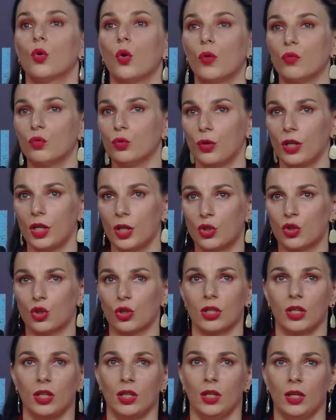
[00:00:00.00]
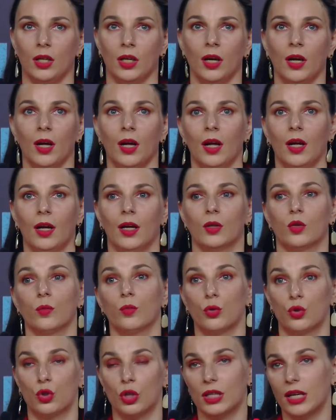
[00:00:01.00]
as some
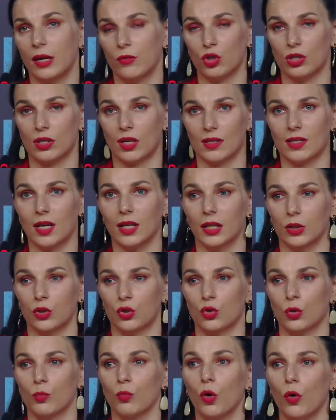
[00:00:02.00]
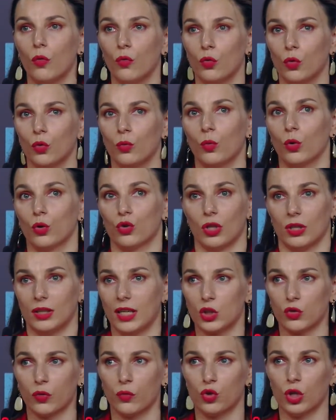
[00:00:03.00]
spiritual thing, and as I have already
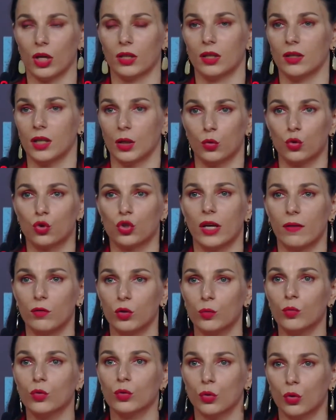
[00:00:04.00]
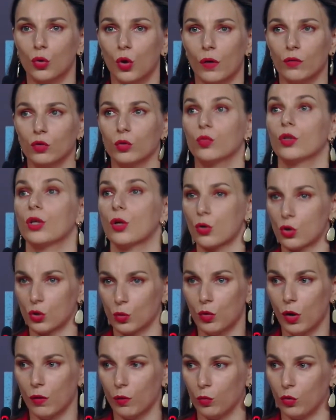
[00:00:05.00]
underlined, language can also
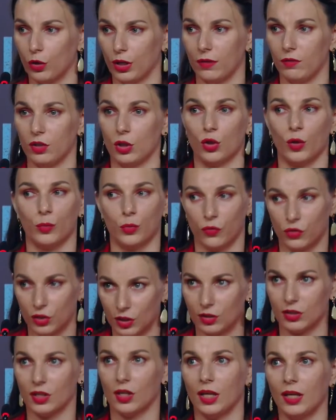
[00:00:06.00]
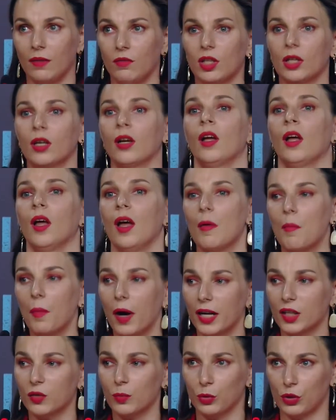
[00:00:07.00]
be taught on
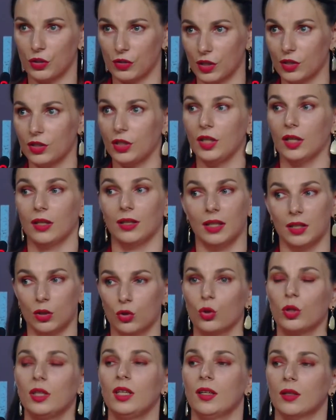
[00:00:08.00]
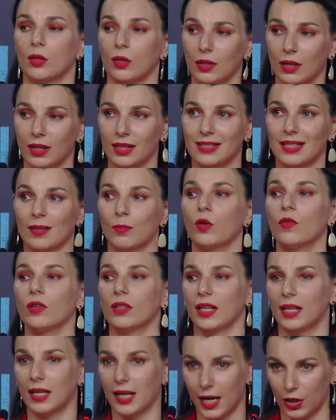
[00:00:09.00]
spiritual level, and all these
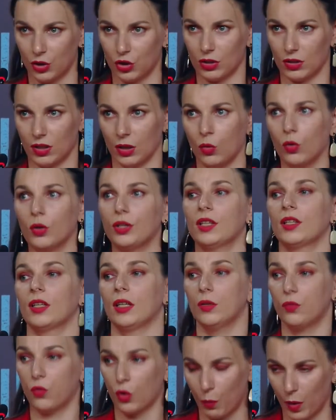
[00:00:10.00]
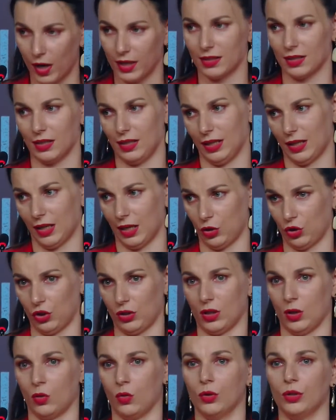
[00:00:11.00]
kind of levels should be involved into
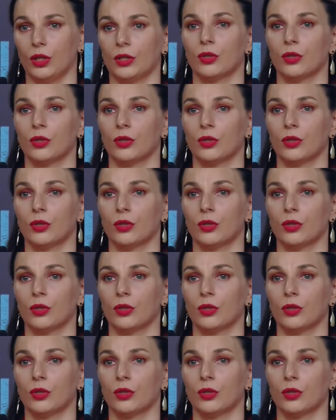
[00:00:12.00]
teaching